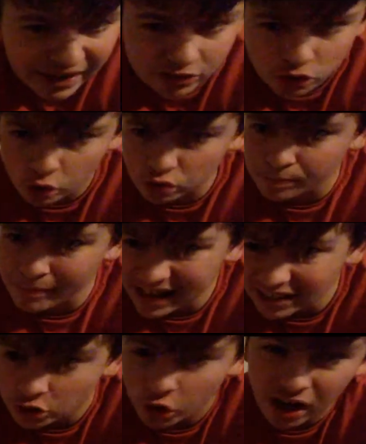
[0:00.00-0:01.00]
scores
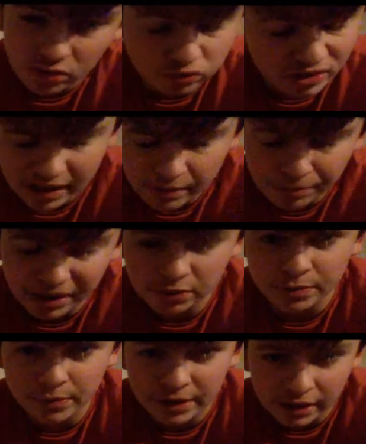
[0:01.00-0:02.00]
many tries, really impressed
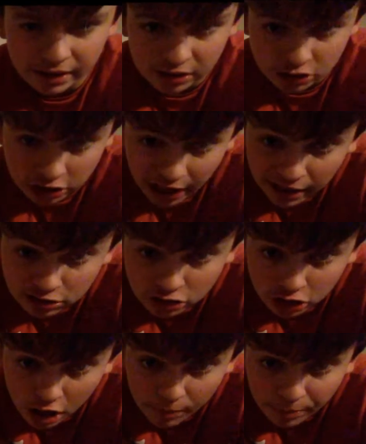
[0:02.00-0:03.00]
me when in the Challenge
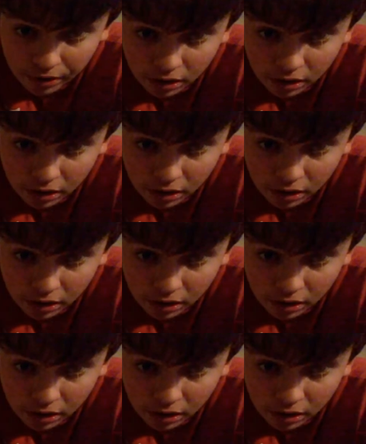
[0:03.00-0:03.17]
Cup.